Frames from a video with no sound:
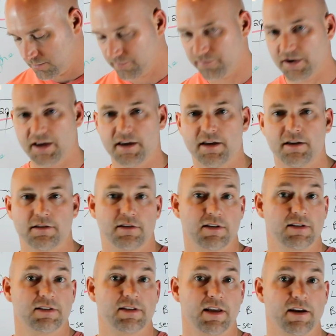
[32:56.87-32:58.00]
Phase,
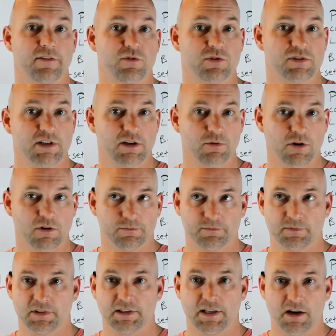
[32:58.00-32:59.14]
set it for zero.
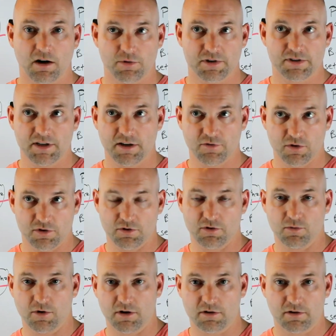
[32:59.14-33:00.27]
Let our receiver do
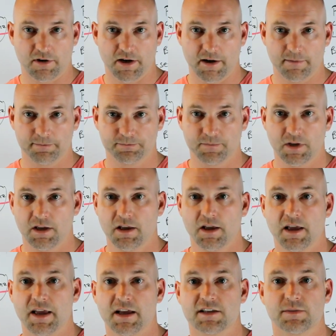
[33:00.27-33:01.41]
the work, okay?
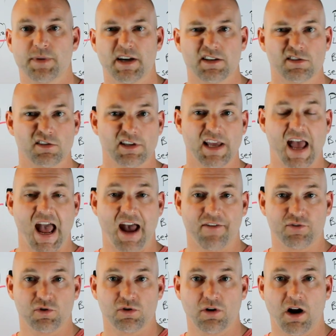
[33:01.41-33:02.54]
Especially
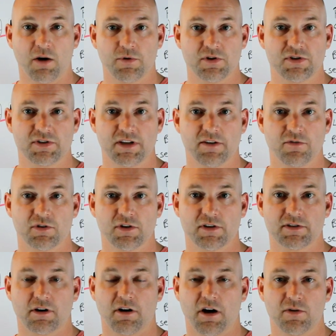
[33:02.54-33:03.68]
after our receiver
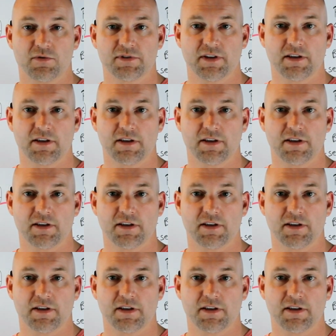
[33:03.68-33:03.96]
does our auto